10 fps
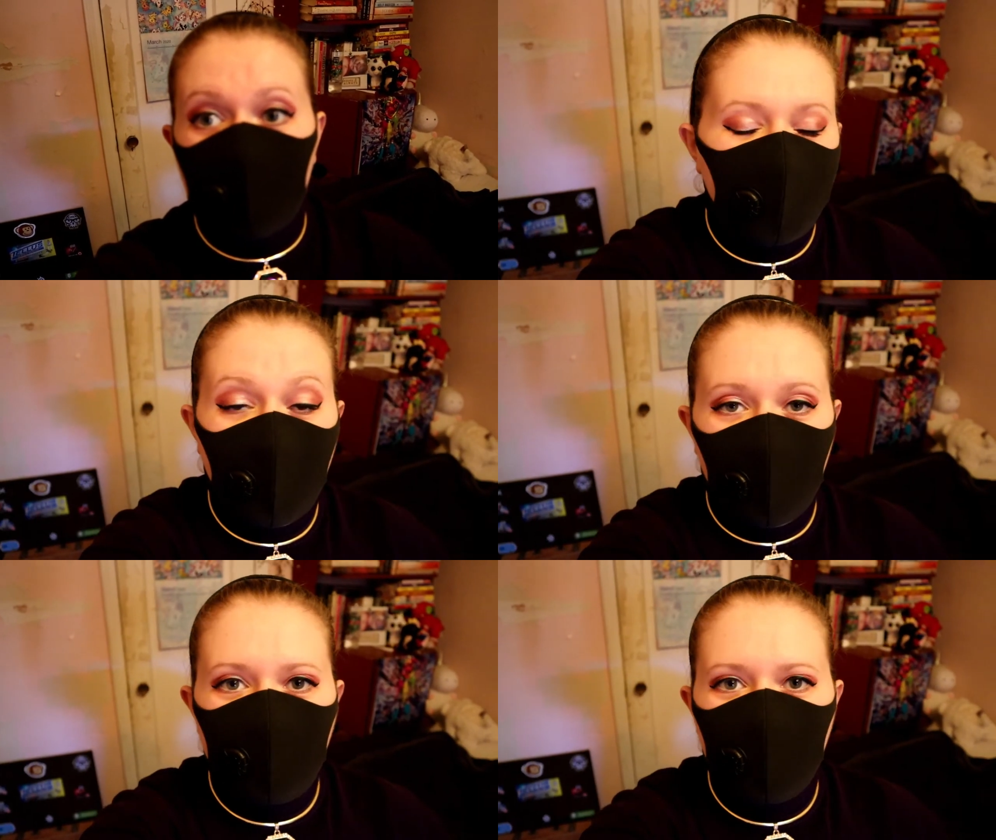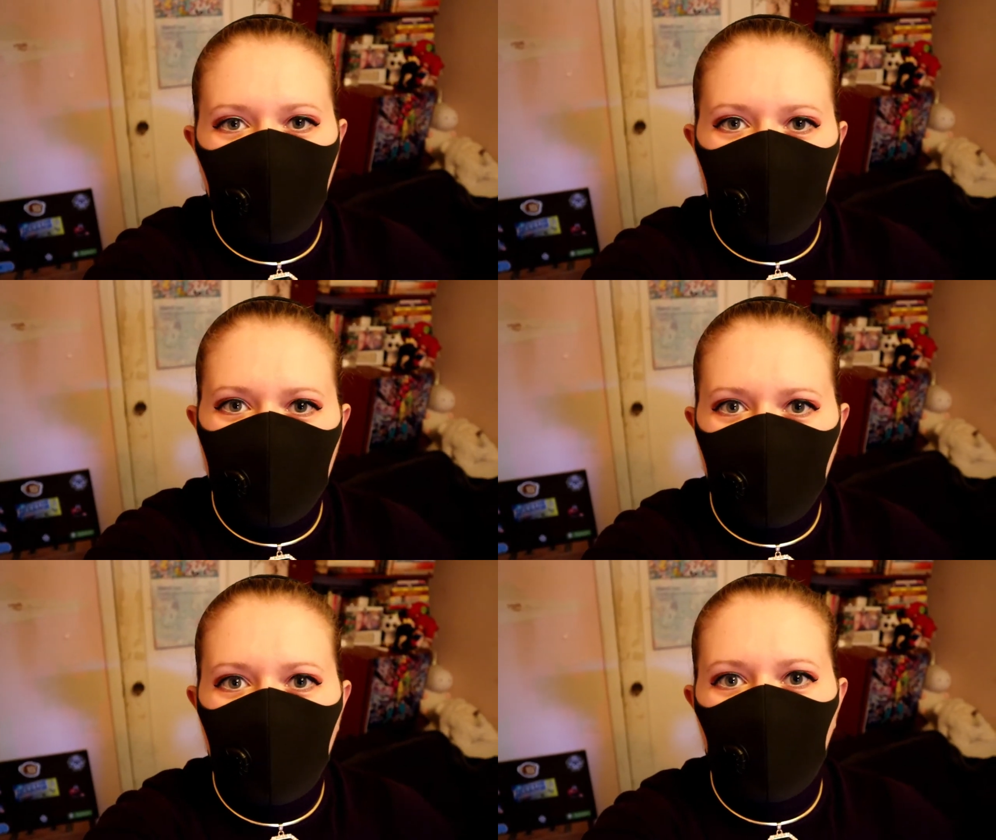Yeah, the
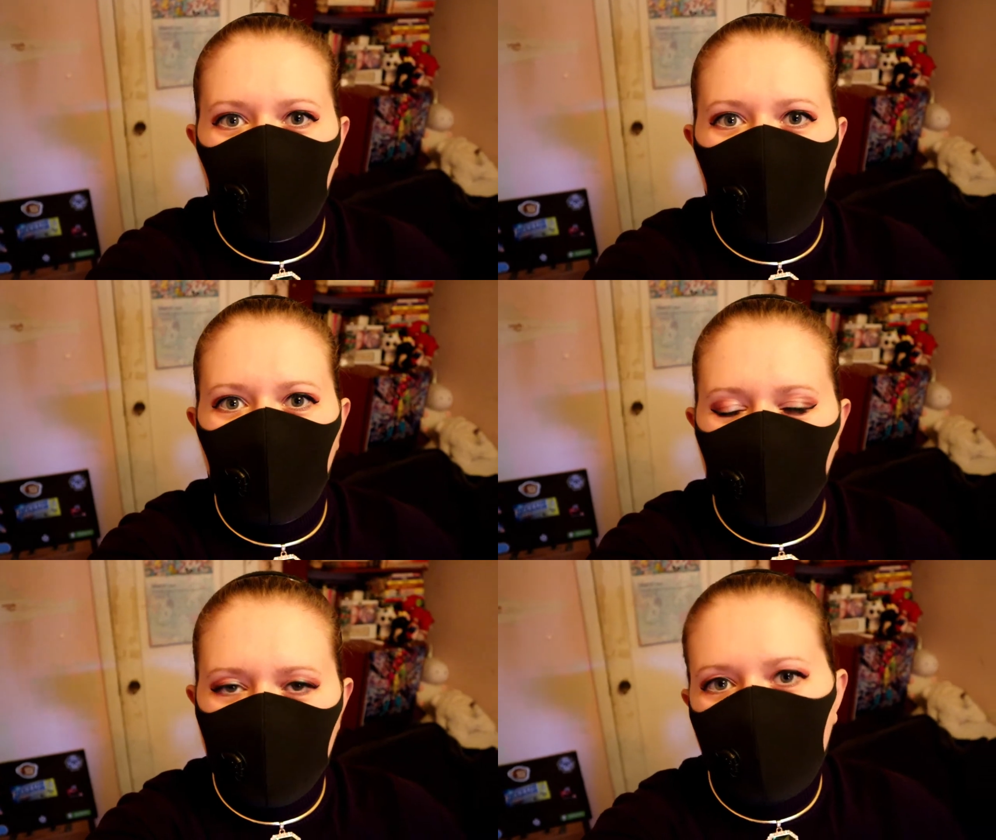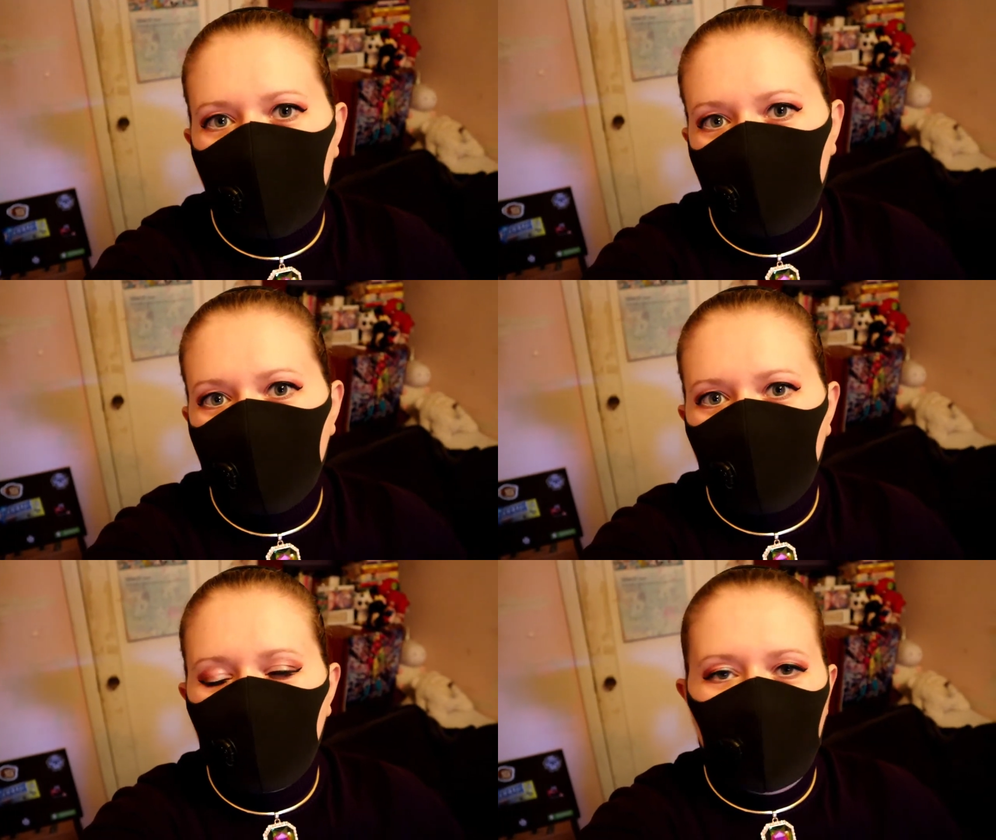flights are cut by 80%
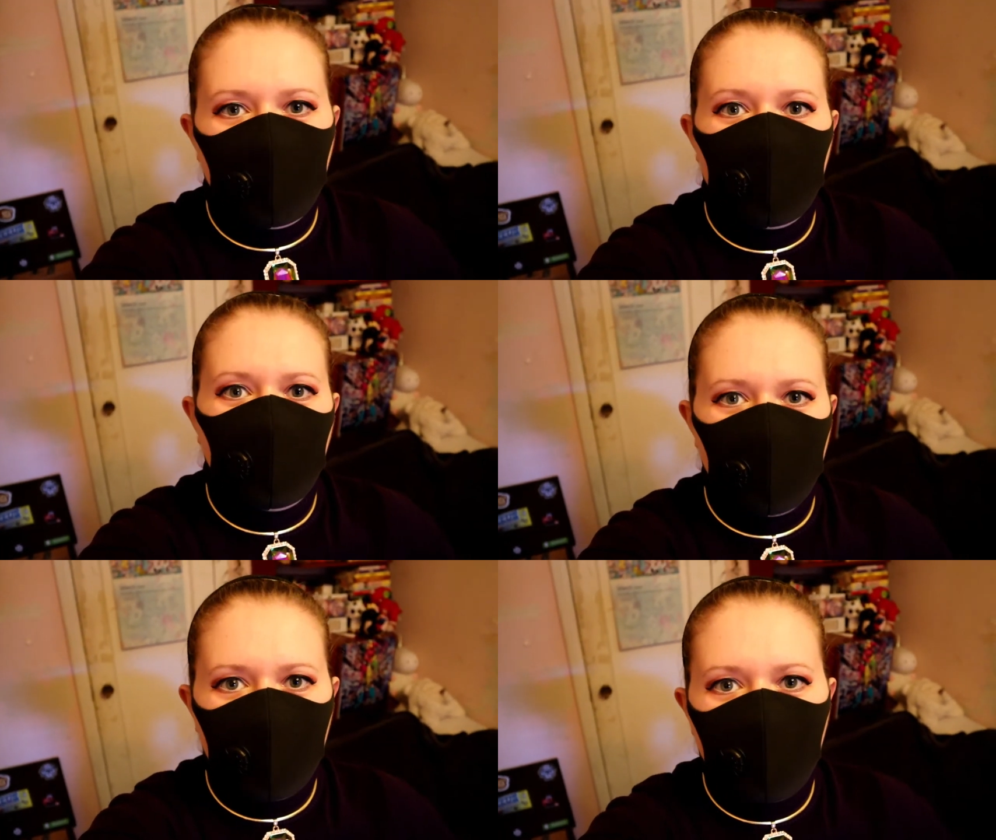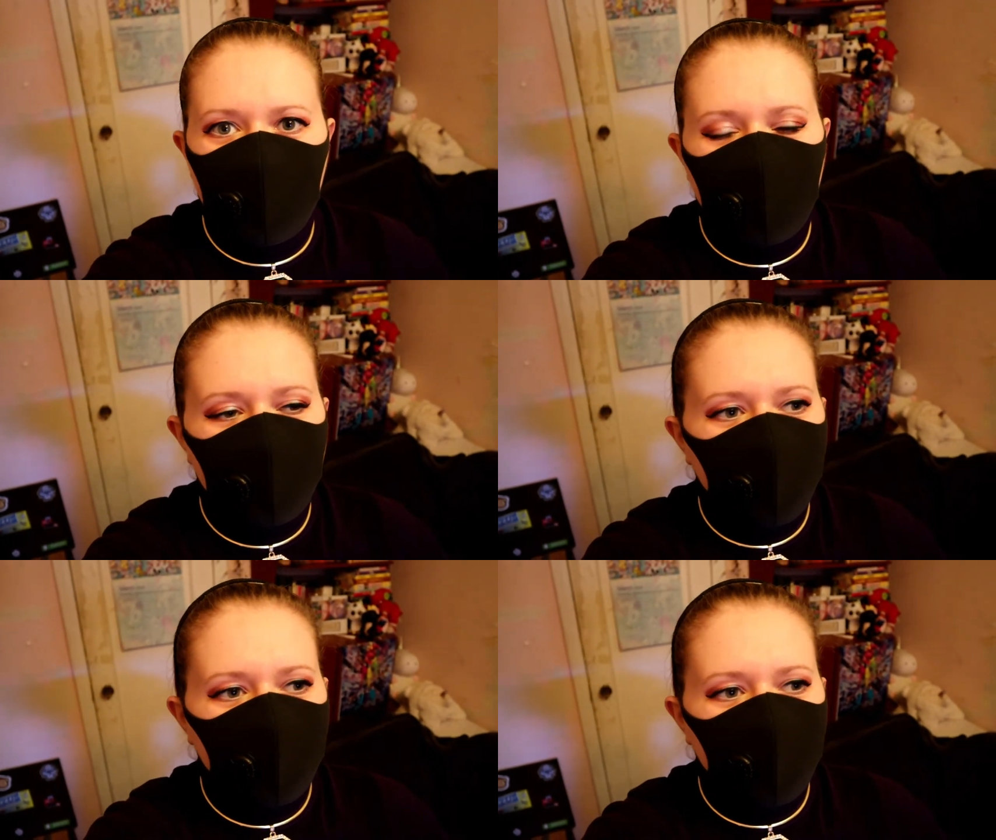and the passengers are